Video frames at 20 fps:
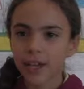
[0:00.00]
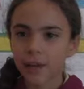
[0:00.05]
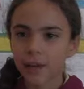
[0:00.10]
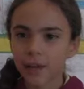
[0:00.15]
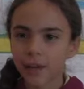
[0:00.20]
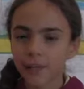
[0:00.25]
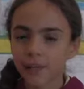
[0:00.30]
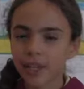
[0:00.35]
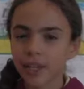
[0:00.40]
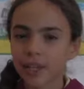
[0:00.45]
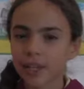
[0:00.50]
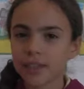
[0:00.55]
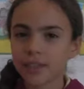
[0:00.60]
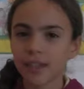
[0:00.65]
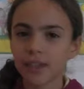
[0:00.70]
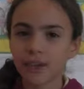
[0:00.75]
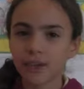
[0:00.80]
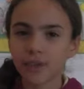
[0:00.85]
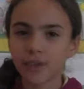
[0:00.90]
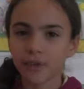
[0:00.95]
and it would be
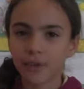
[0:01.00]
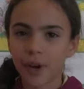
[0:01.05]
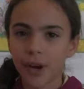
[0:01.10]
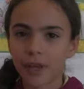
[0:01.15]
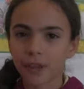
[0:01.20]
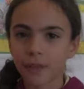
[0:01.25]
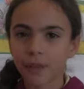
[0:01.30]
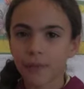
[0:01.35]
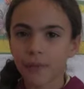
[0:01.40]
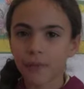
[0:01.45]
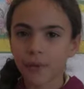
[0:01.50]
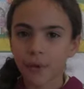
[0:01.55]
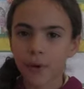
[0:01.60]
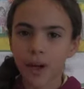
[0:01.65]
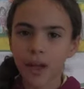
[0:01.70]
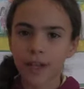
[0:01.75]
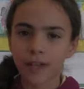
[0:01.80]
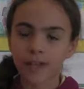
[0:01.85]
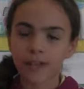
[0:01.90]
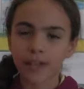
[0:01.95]
easier to write the full
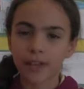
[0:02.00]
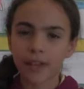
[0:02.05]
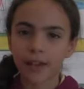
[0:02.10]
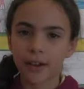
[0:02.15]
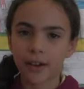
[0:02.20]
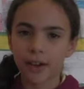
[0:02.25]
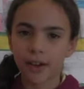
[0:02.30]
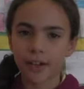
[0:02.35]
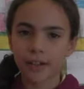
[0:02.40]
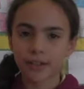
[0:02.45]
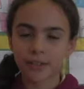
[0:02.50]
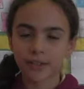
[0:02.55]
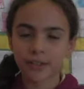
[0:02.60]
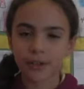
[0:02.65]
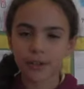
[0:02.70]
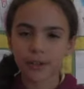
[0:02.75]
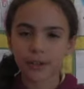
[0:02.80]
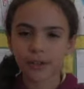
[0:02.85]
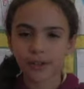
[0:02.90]
essay or answer.